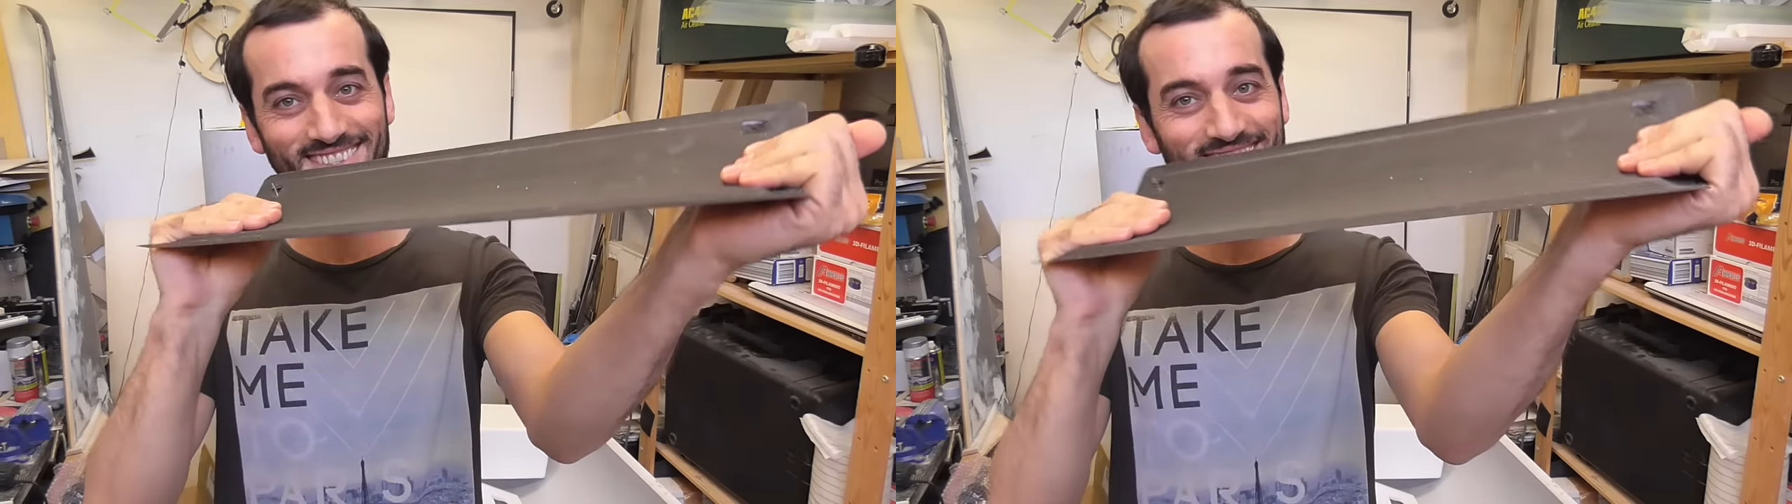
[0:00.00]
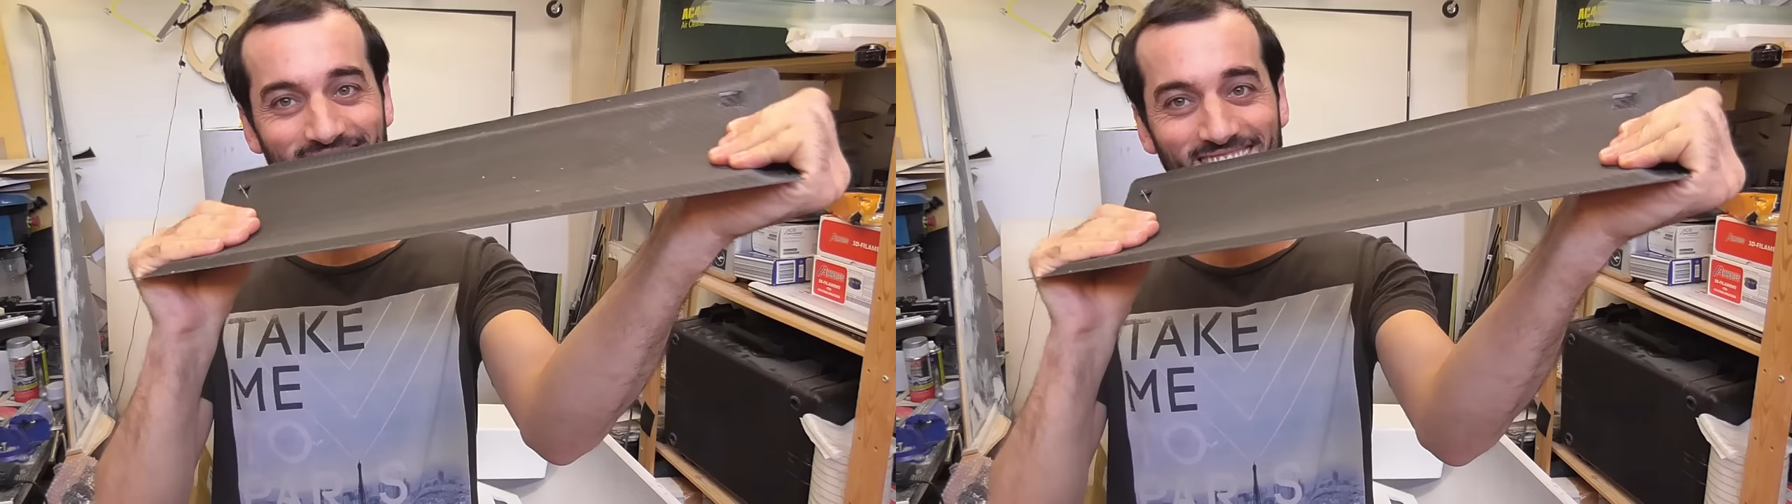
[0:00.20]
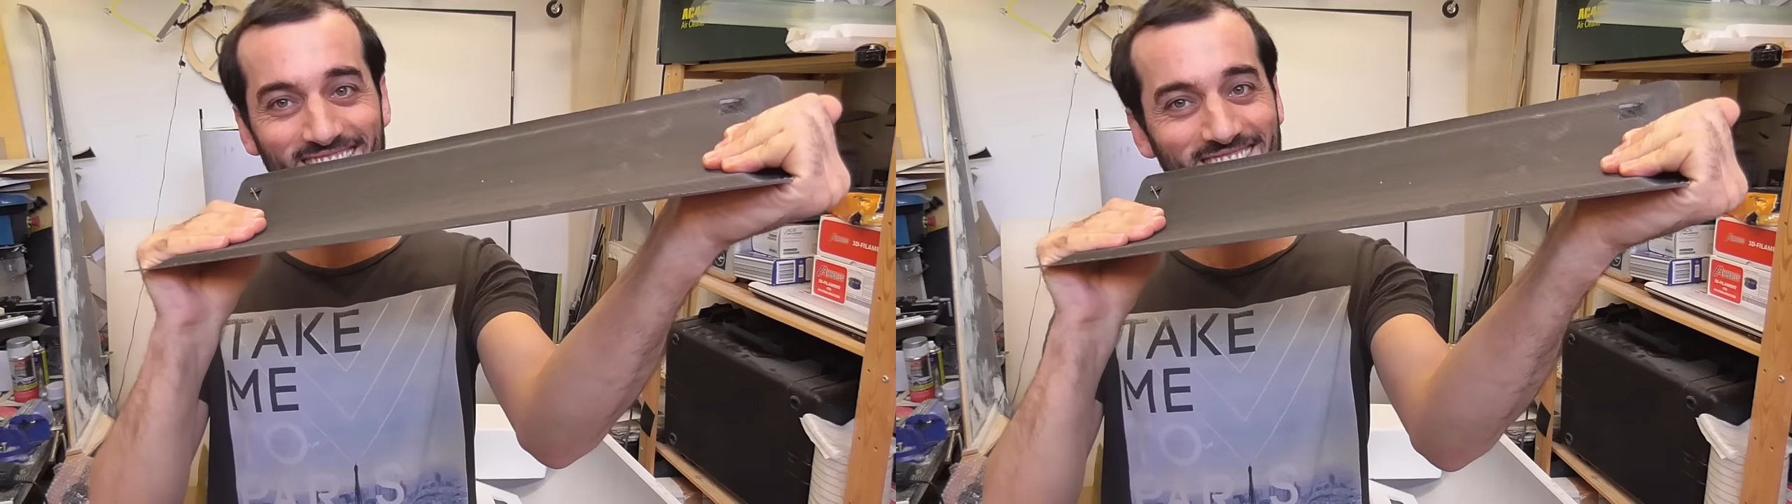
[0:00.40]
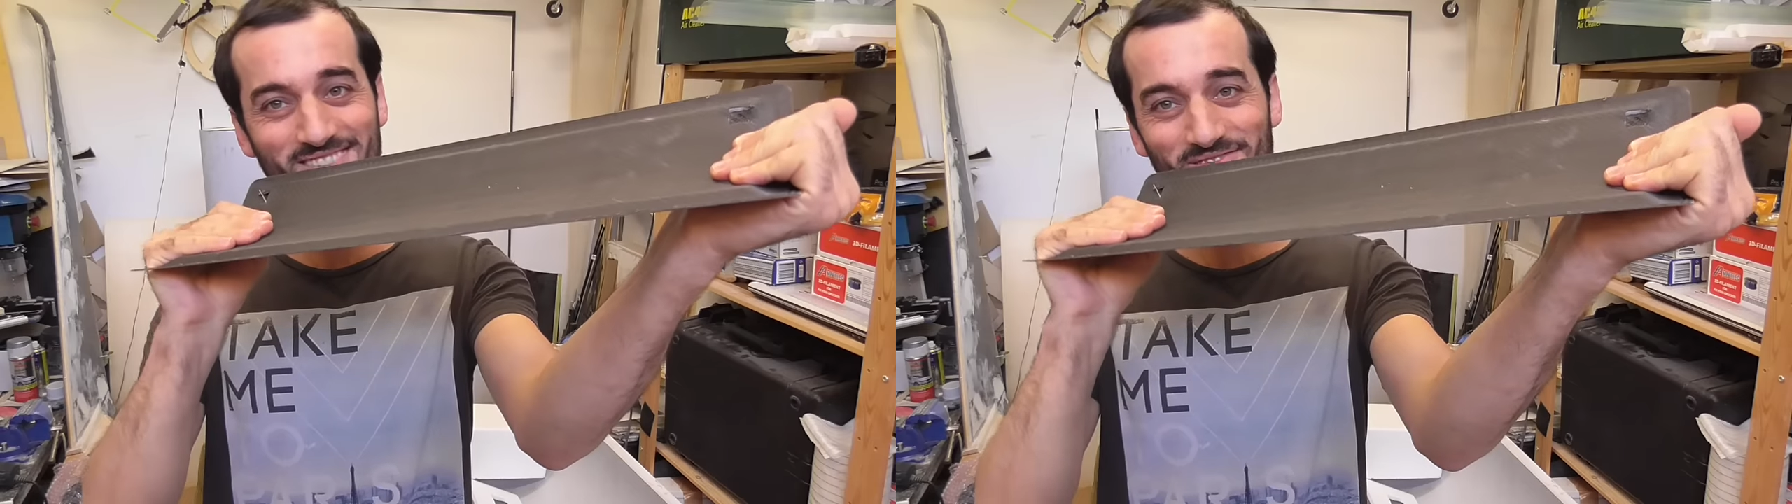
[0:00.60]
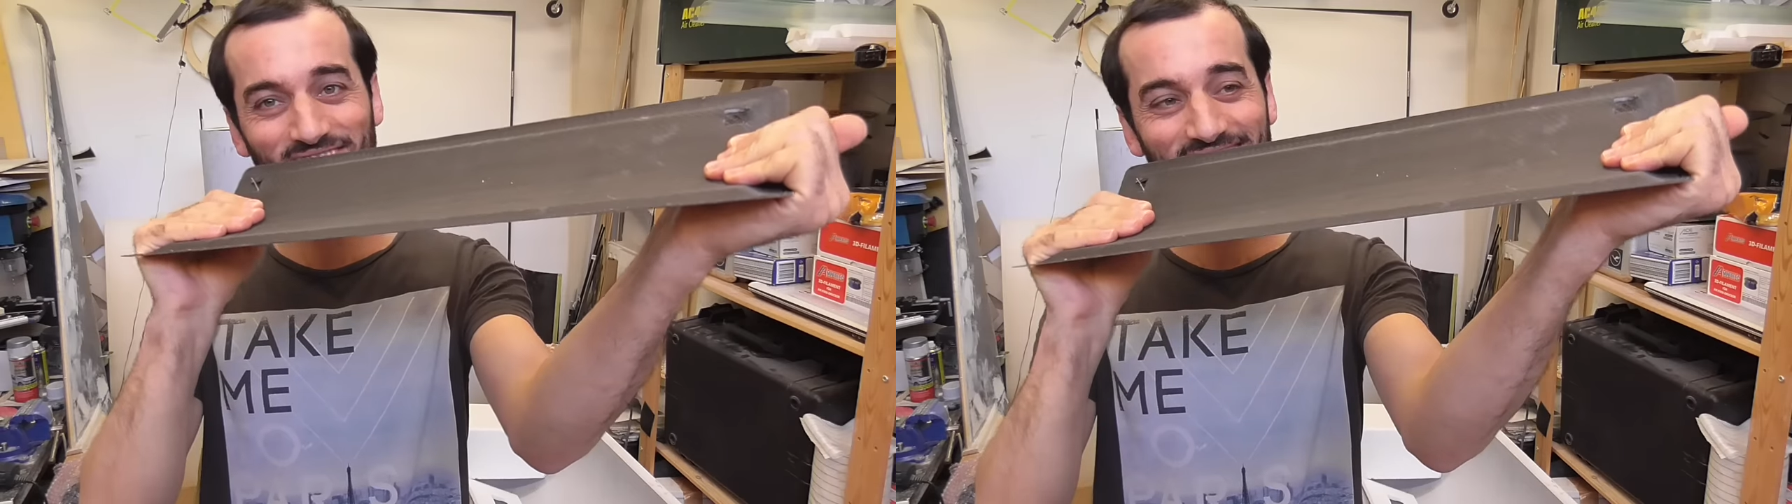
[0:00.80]
is
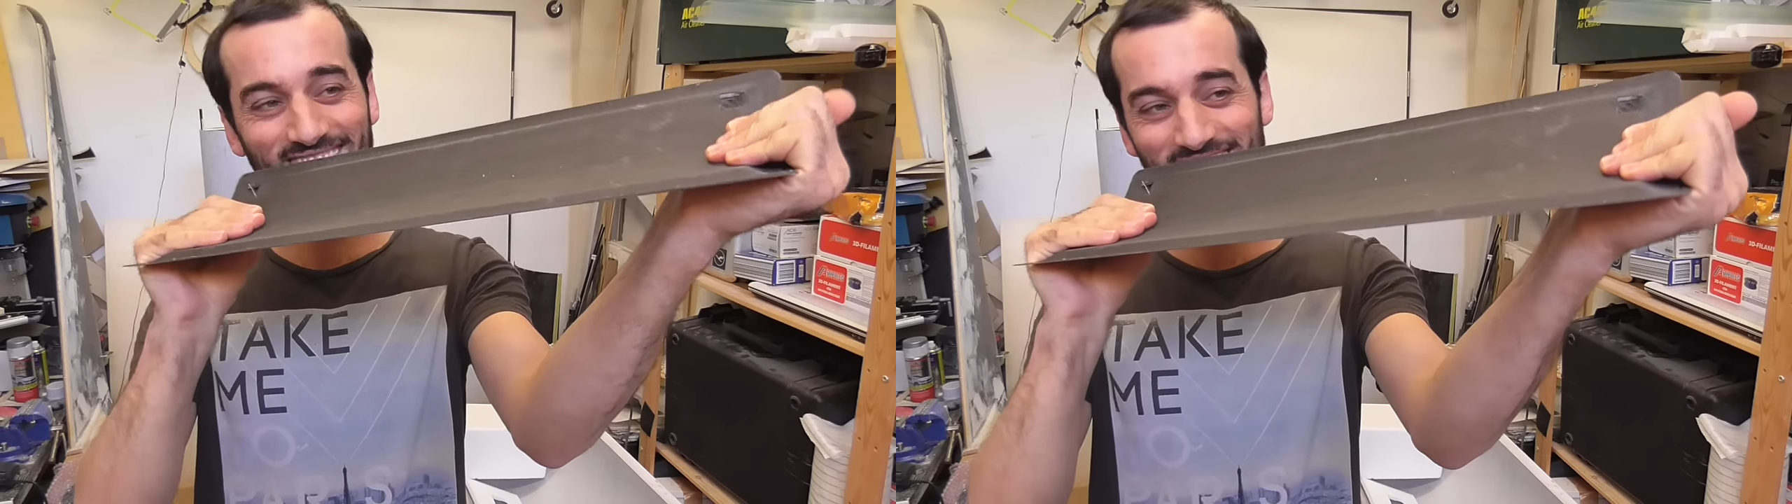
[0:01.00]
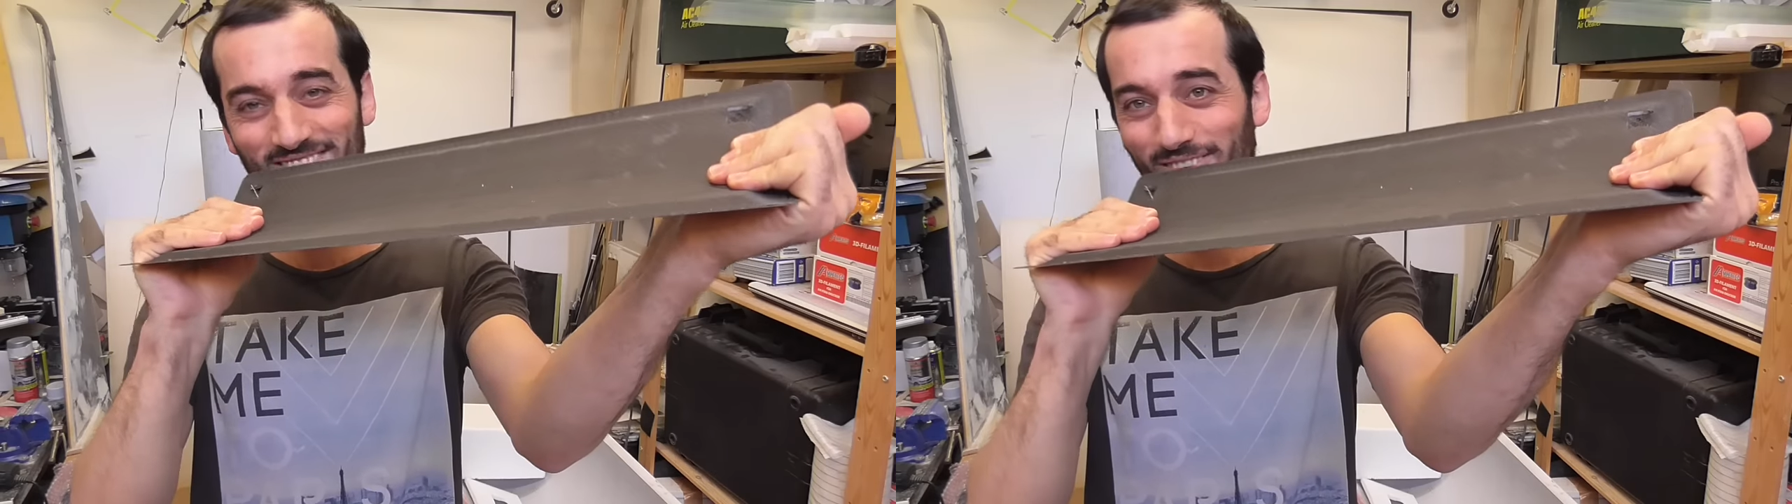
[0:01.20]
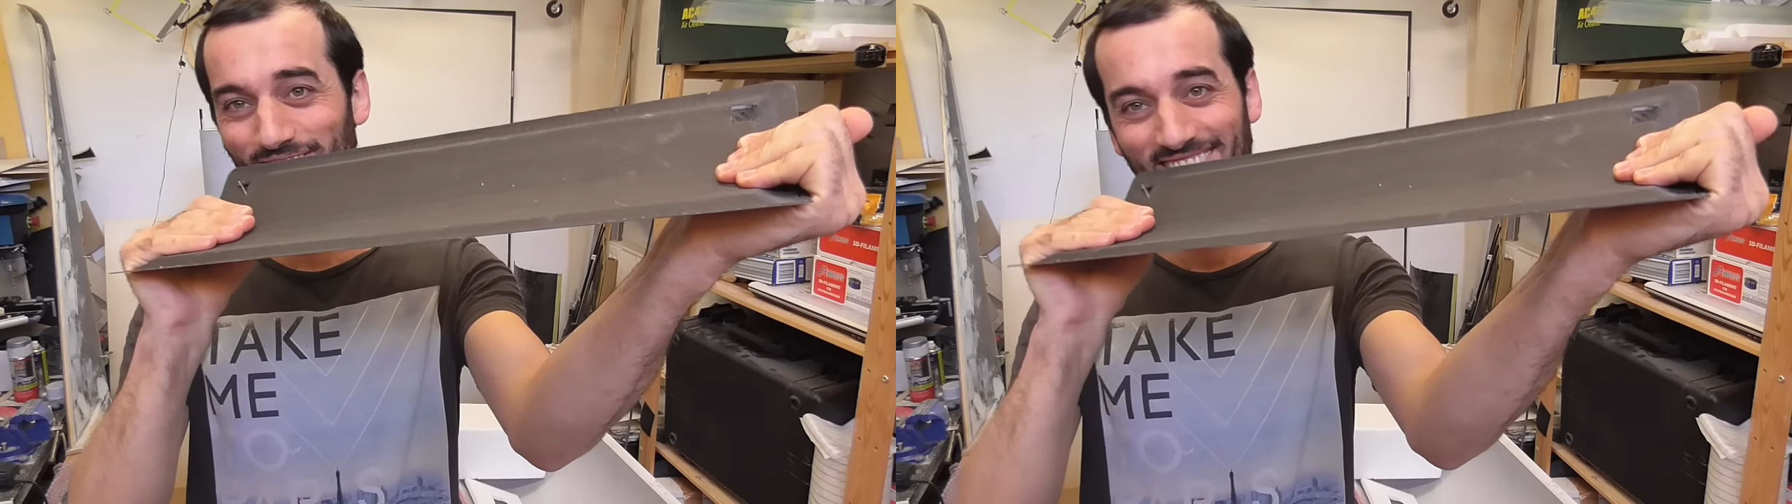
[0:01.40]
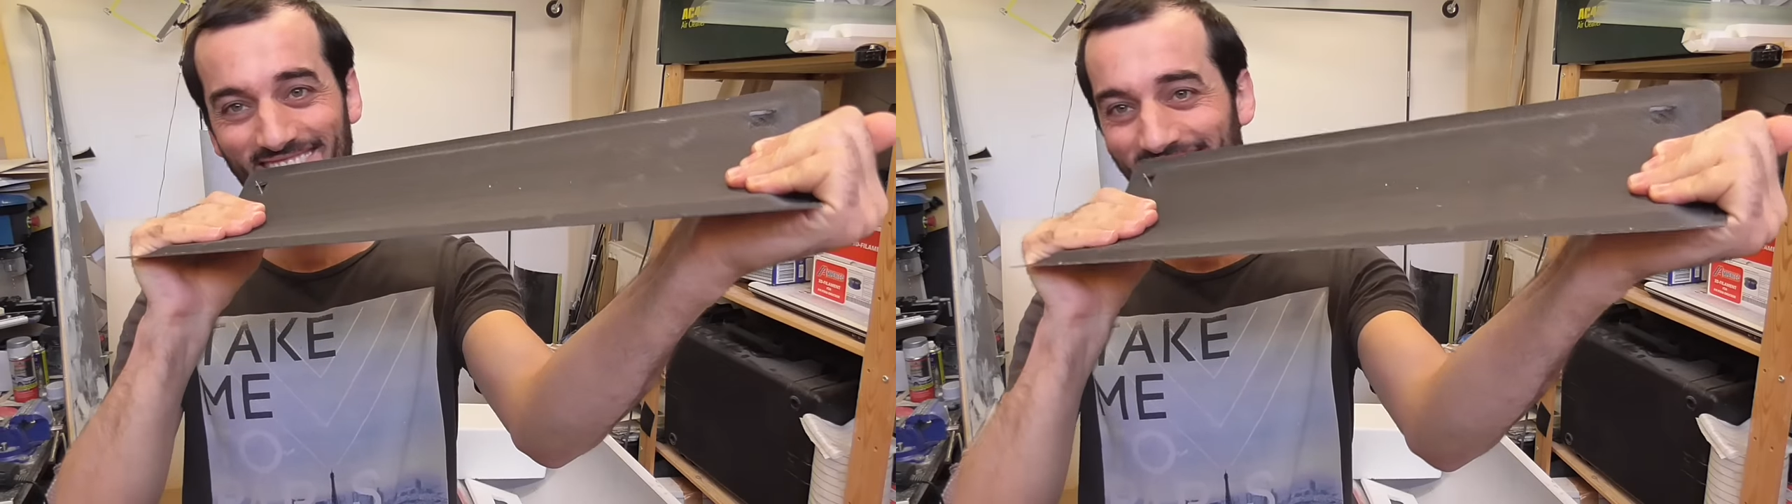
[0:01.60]
unbelievable.